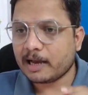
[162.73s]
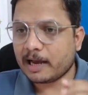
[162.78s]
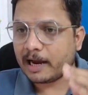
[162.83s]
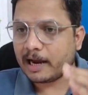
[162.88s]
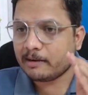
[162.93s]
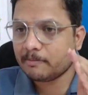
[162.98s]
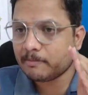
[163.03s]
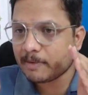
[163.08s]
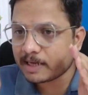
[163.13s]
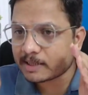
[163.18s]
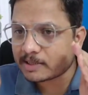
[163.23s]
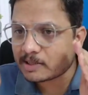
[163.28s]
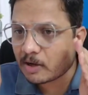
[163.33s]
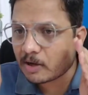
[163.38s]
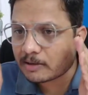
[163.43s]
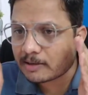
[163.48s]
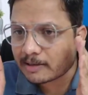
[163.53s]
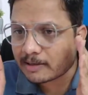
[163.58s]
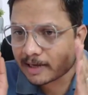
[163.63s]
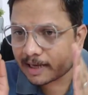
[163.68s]
And based
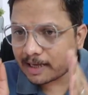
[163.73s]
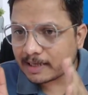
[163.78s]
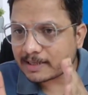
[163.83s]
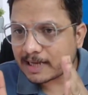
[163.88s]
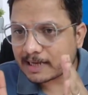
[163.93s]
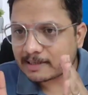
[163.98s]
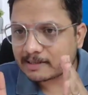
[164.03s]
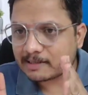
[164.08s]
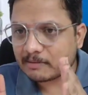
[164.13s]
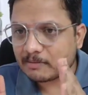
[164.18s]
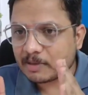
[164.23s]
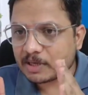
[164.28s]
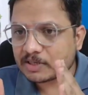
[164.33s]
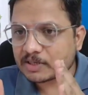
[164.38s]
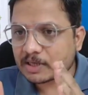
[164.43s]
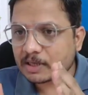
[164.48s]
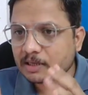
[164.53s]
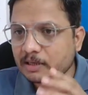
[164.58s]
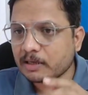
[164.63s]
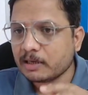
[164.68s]
on range
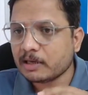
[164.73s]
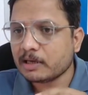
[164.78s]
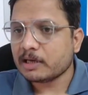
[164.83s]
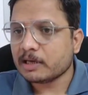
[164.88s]
estimation,